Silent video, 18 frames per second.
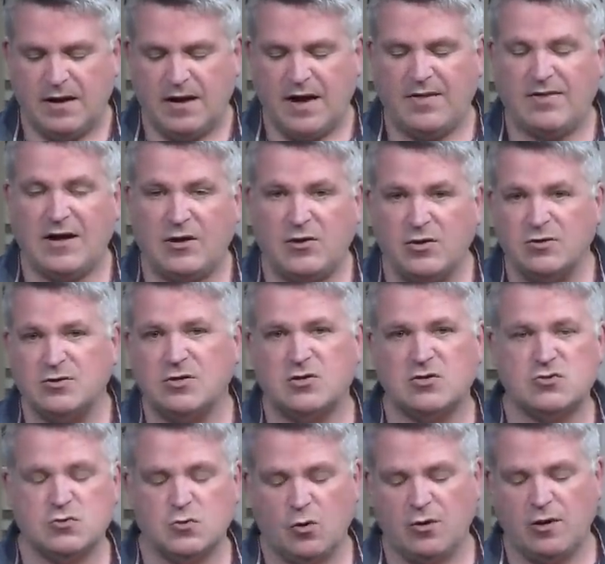and they couldn't
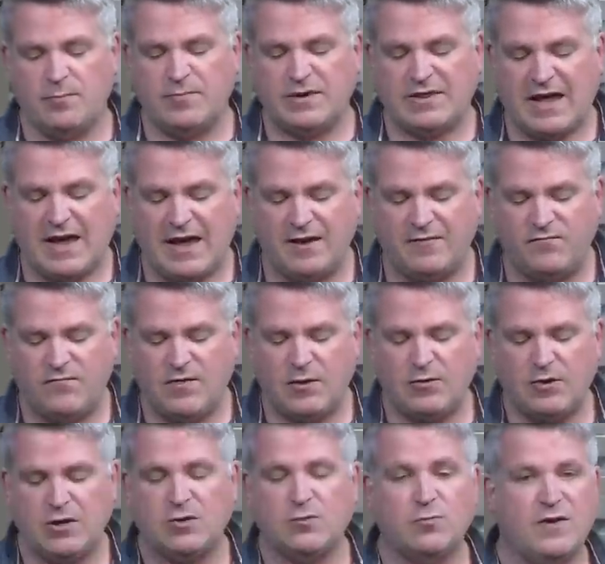control it, but they had
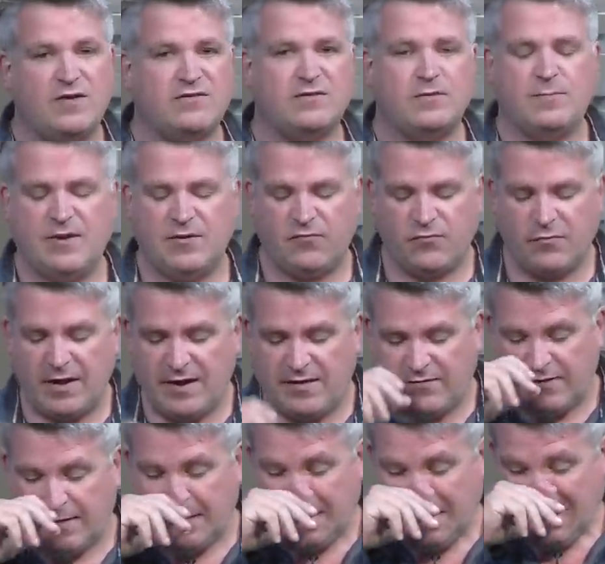very good reason to be afraid of
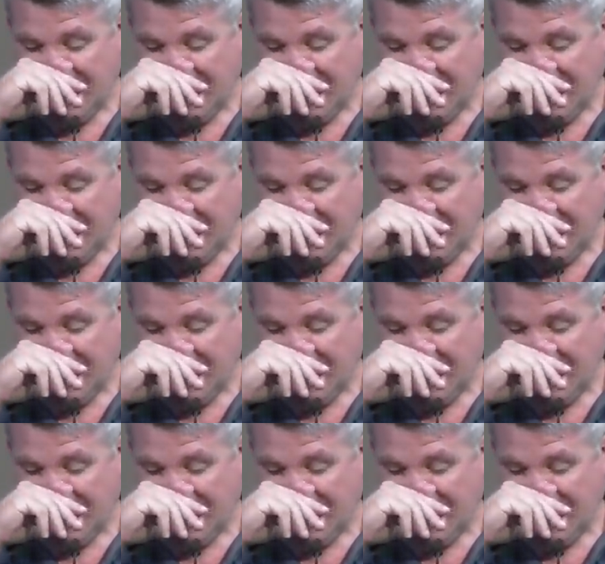it.